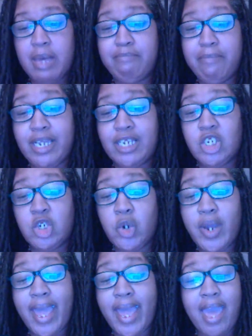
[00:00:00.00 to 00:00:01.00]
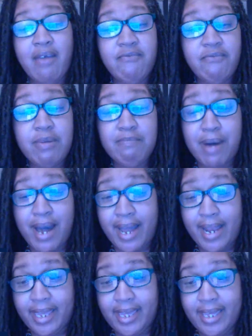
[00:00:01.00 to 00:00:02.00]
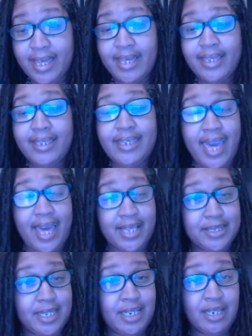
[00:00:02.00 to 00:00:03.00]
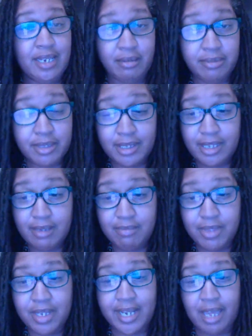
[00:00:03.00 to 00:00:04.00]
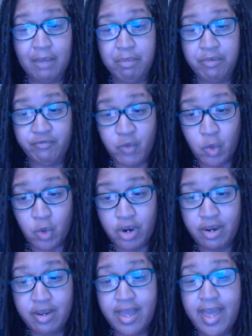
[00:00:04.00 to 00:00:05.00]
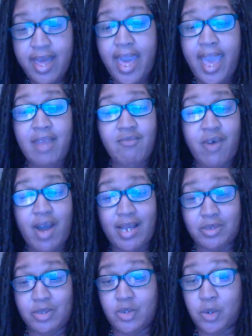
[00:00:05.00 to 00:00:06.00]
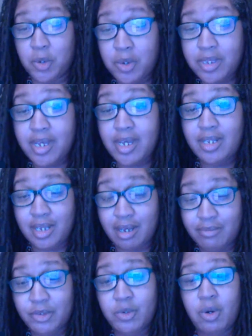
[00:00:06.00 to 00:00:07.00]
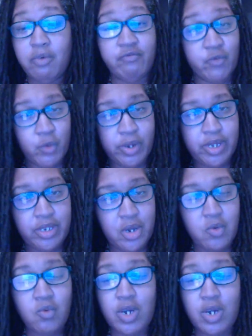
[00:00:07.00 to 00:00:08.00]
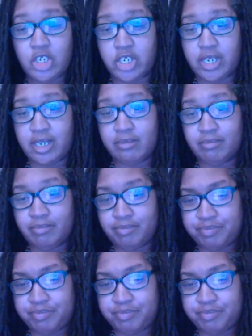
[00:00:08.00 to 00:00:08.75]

Make sure everybody has enough sleep the night before and rises early enough to avoid rushing.